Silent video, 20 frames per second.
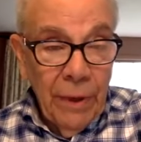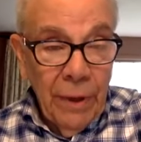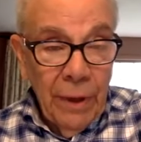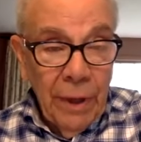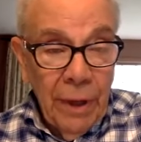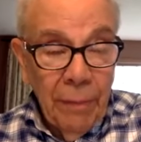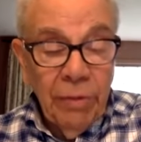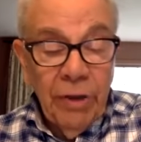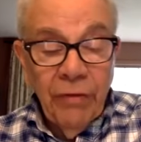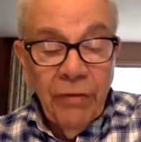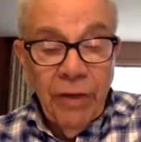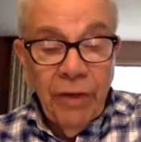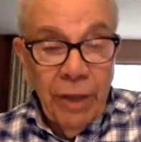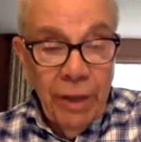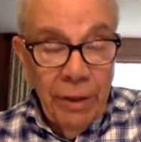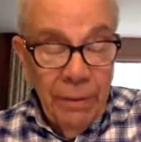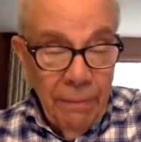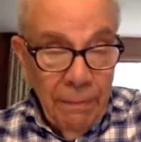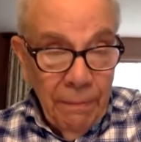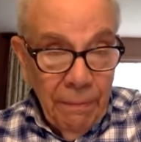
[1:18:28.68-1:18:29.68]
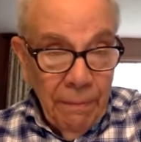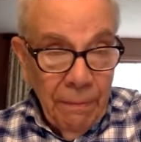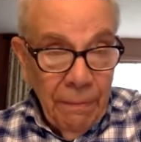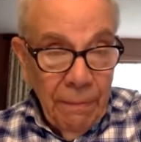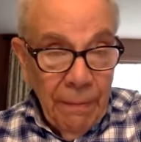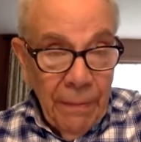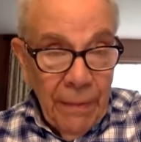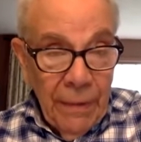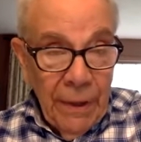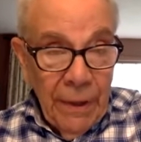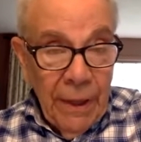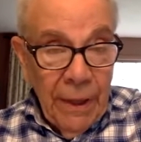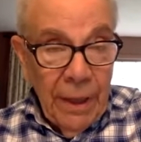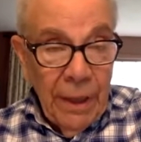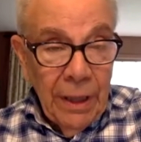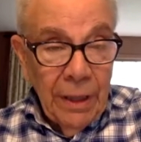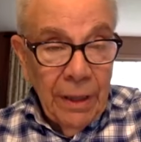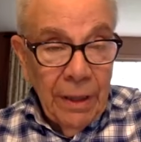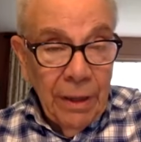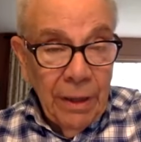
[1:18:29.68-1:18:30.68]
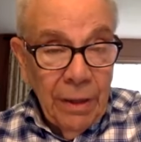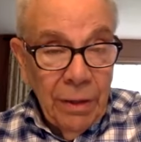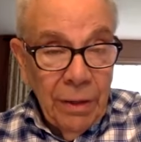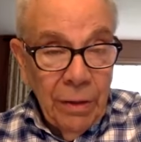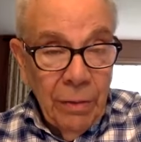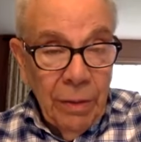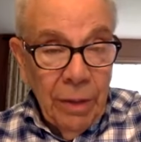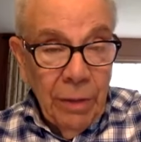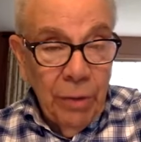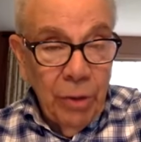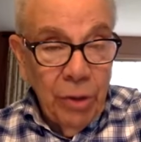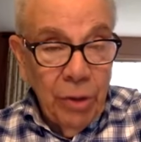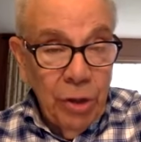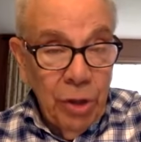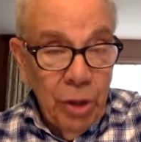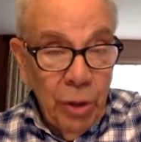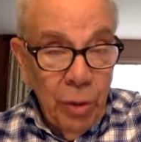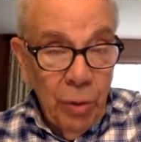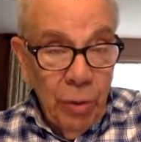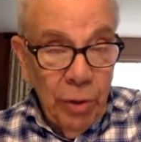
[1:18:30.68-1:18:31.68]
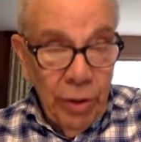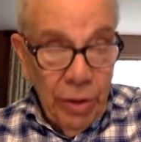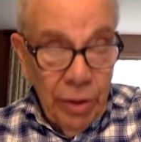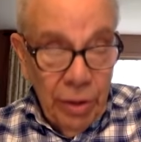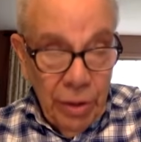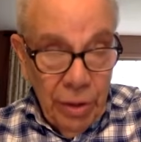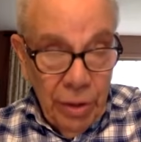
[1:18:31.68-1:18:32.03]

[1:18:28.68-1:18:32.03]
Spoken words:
uplifted. To be able to share with